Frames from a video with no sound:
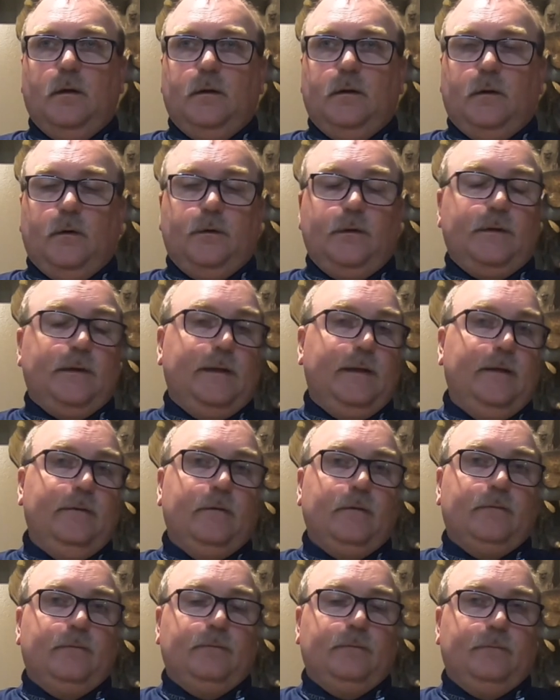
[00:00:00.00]
You can
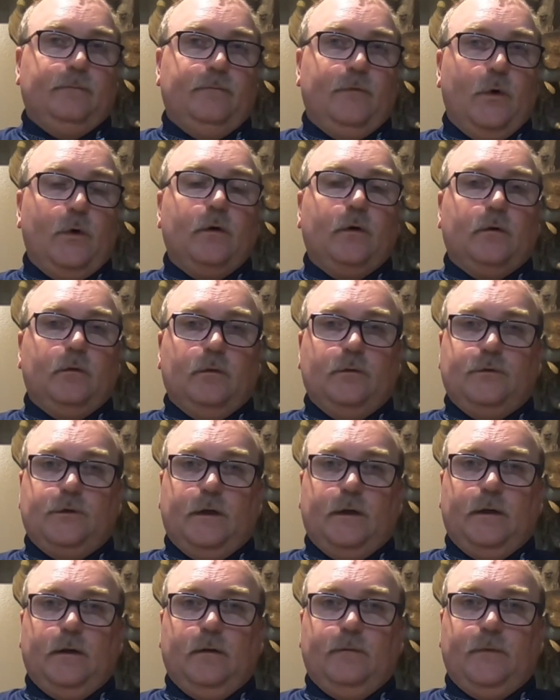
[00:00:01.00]
even vertical
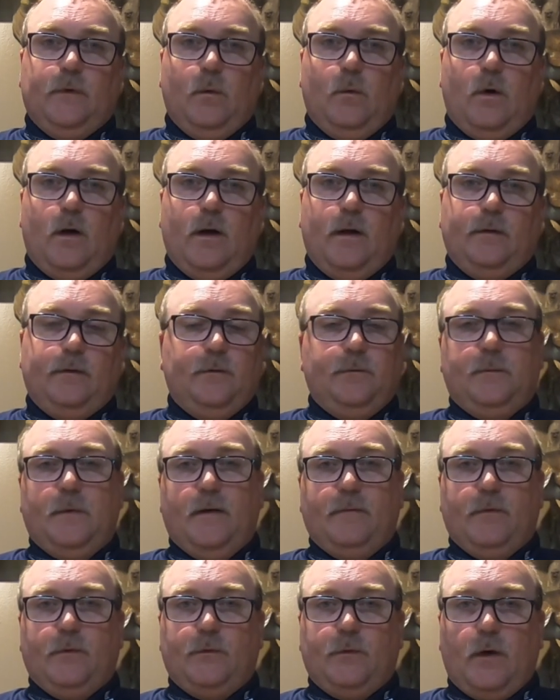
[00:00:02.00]
jig it if you wanted to.
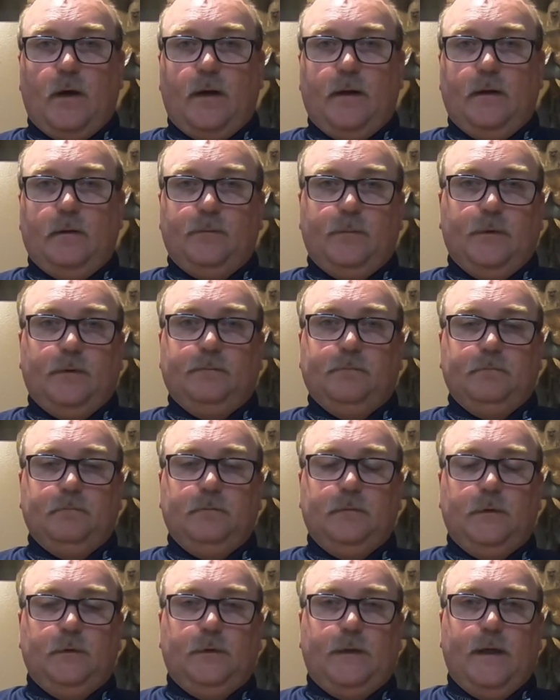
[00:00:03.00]
Never tried it, but
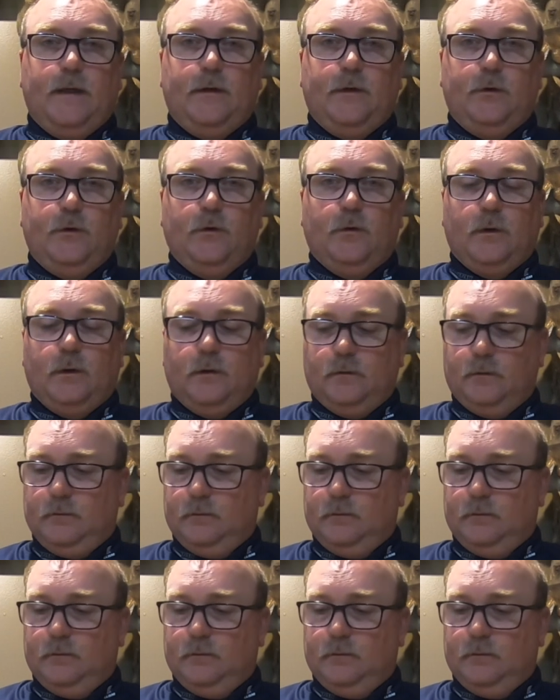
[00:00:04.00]
you can do it.